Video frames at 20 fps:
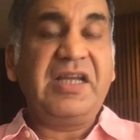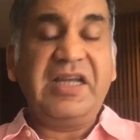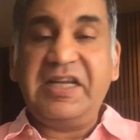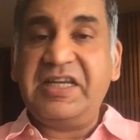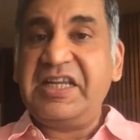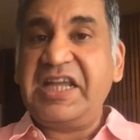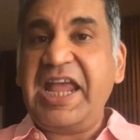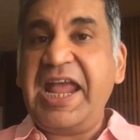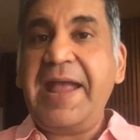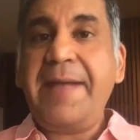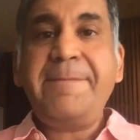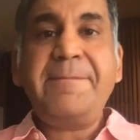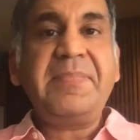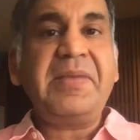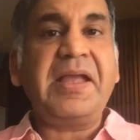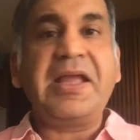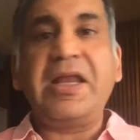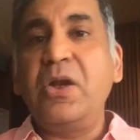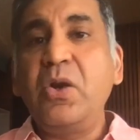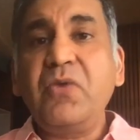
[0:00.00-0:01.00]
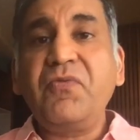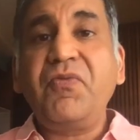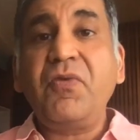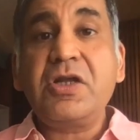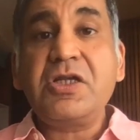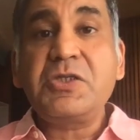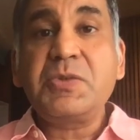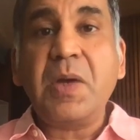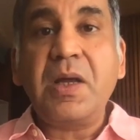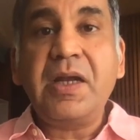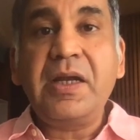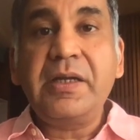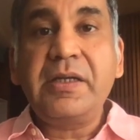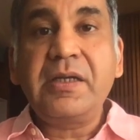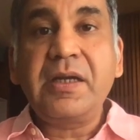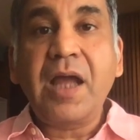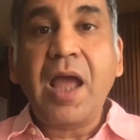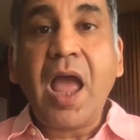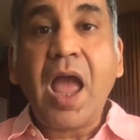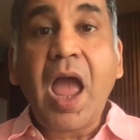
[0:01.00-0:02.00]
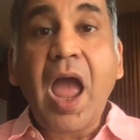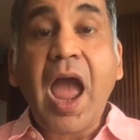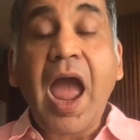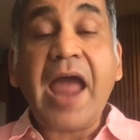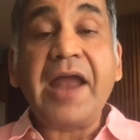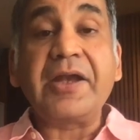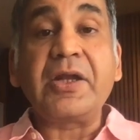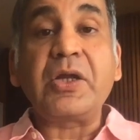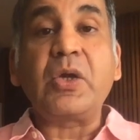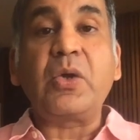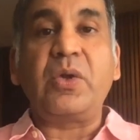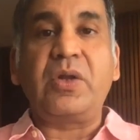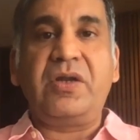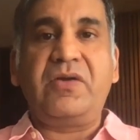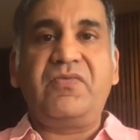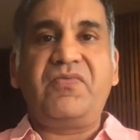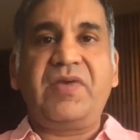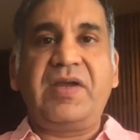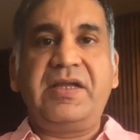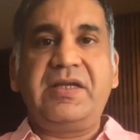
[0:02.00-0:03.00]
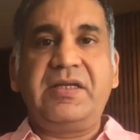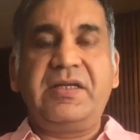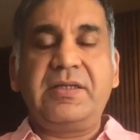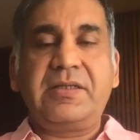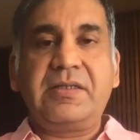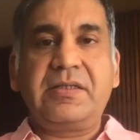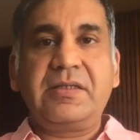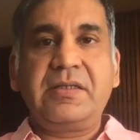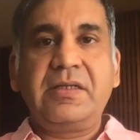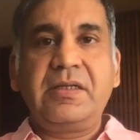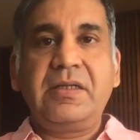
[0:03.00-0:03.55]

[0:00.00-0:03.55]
It came. He looked for his wallet and couldn't find it.